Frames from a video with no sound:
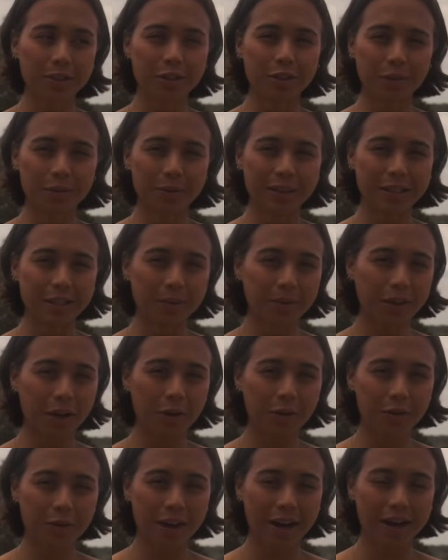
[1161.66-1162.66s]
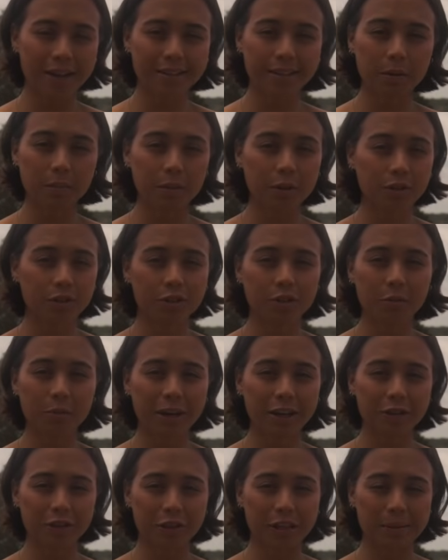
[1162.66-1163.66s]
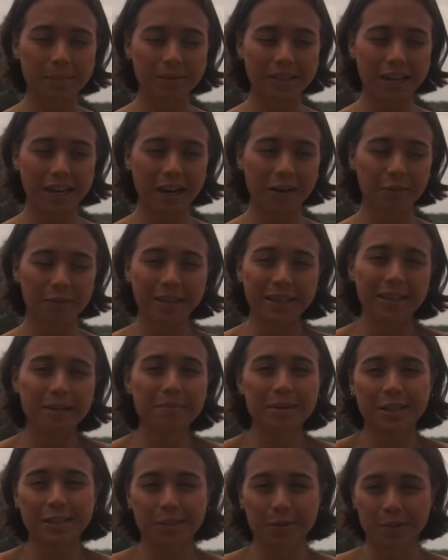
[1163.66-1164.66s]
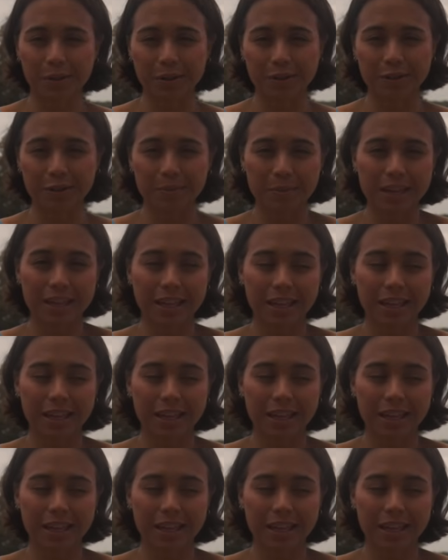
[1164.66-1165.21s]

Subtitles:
to do this without you guys and pursue my dreams, and it really means the world to me.